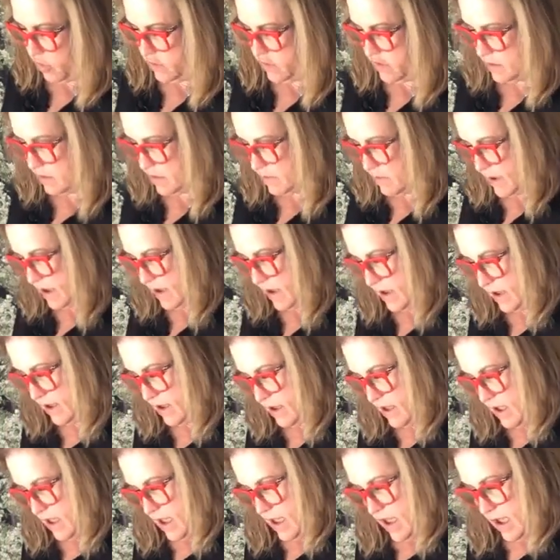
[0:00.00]
pull some of
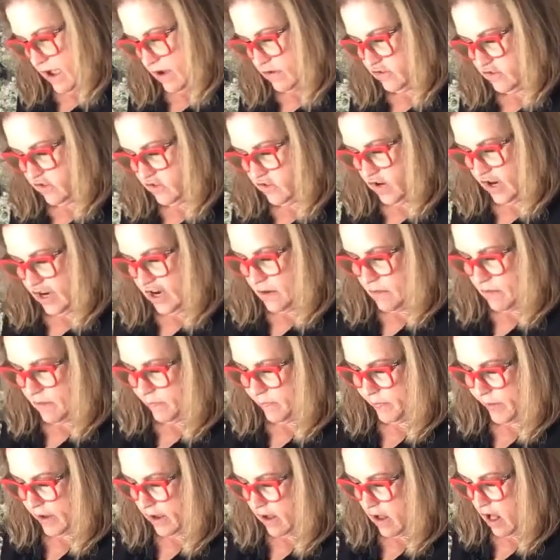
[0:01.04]
my, I was just trying
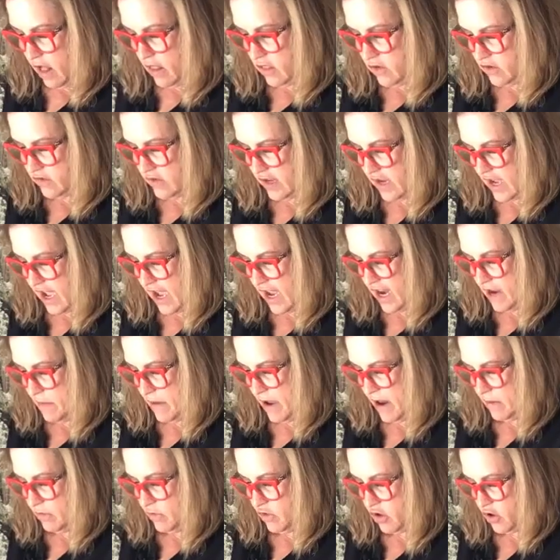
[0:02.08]
to pick colors that kind
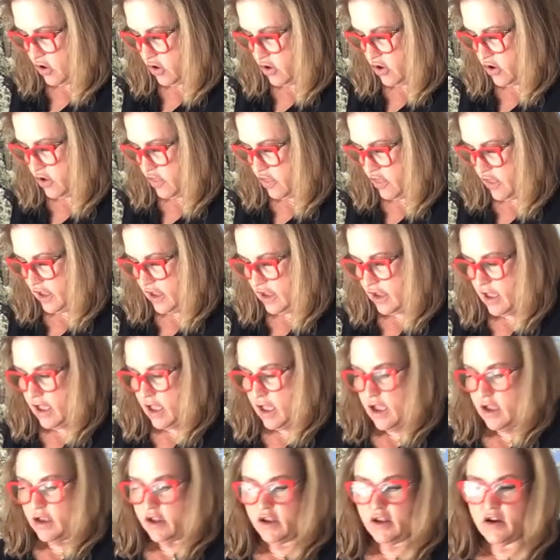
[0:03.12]
of made them look
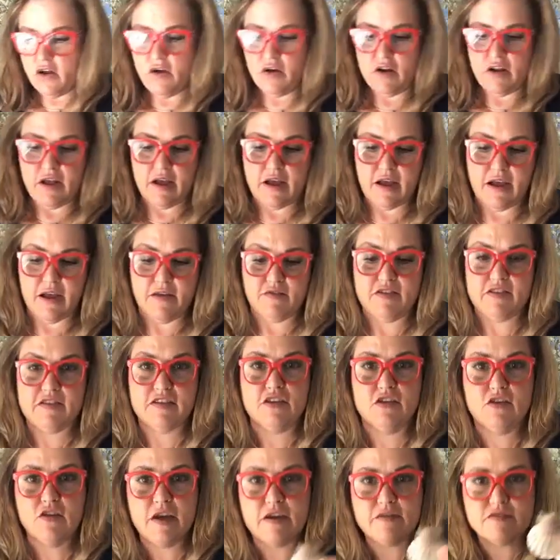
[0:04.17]
earthy, you know, and
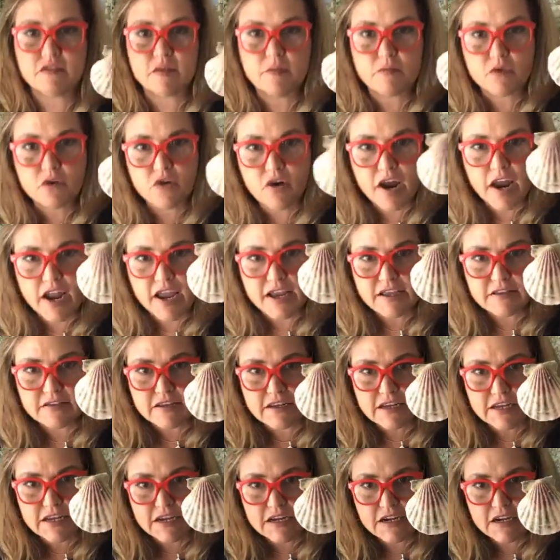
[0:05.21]
obviously you have some
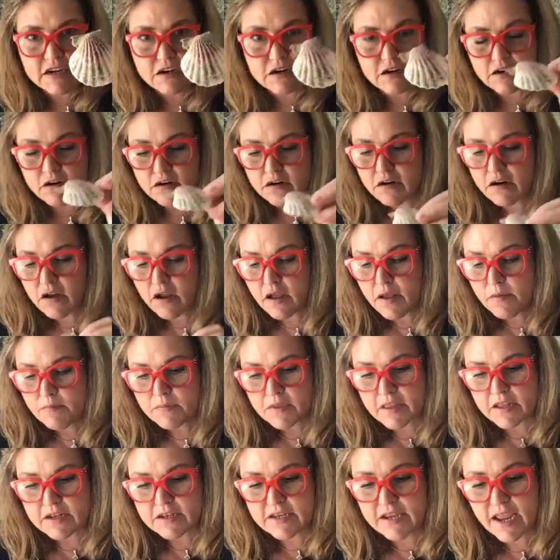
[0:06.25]
grays in here
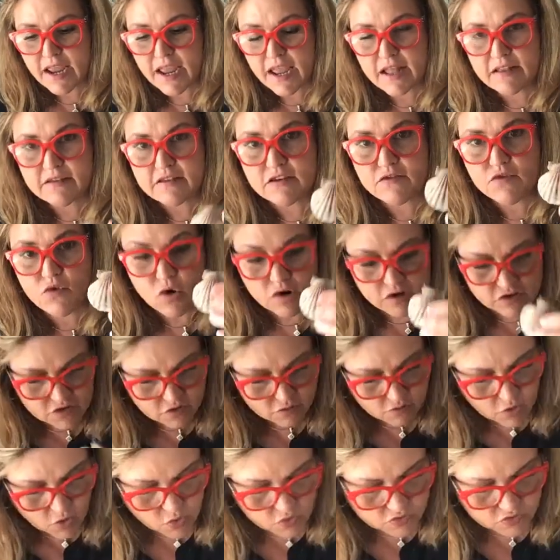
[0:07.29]
and tans, and of course
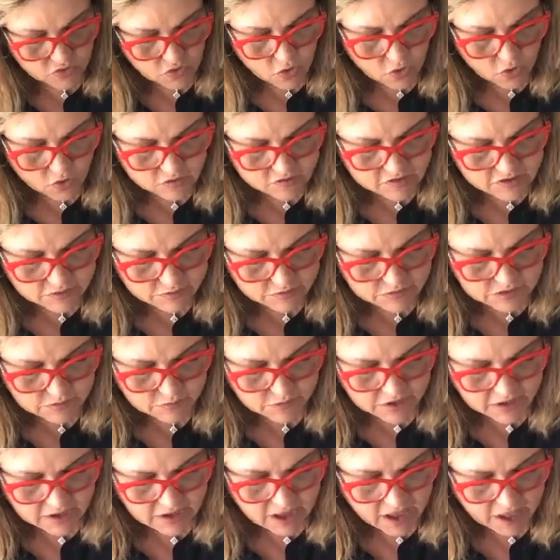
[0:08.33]
the rose gold seems
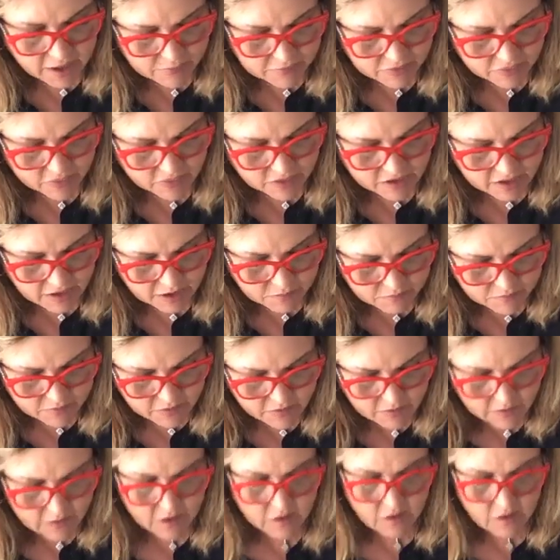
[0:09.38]
to be a common theme.